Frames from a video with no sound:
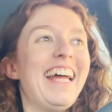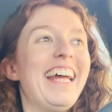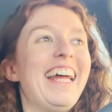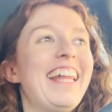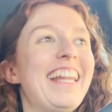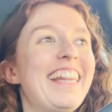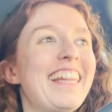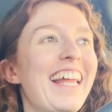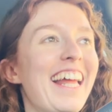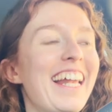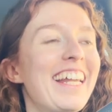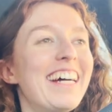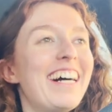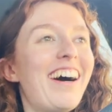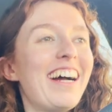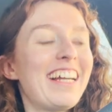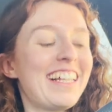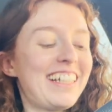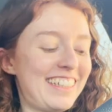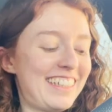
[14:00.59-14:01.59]
and then
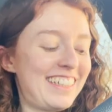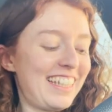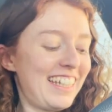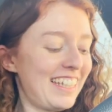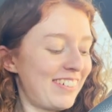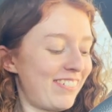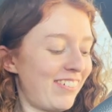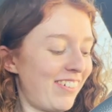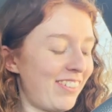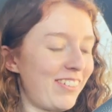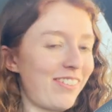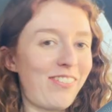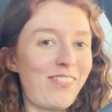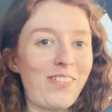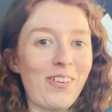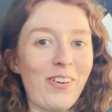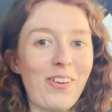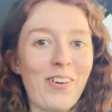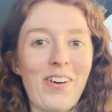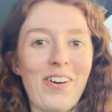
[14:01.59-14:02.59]
I could see them on the
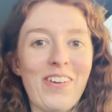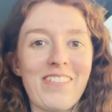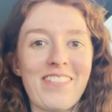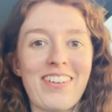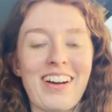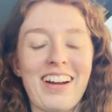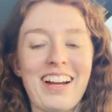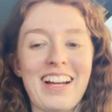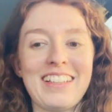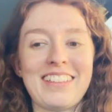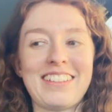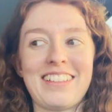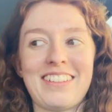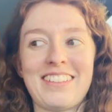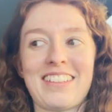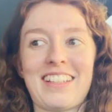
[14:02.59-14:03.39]
floor behind and I was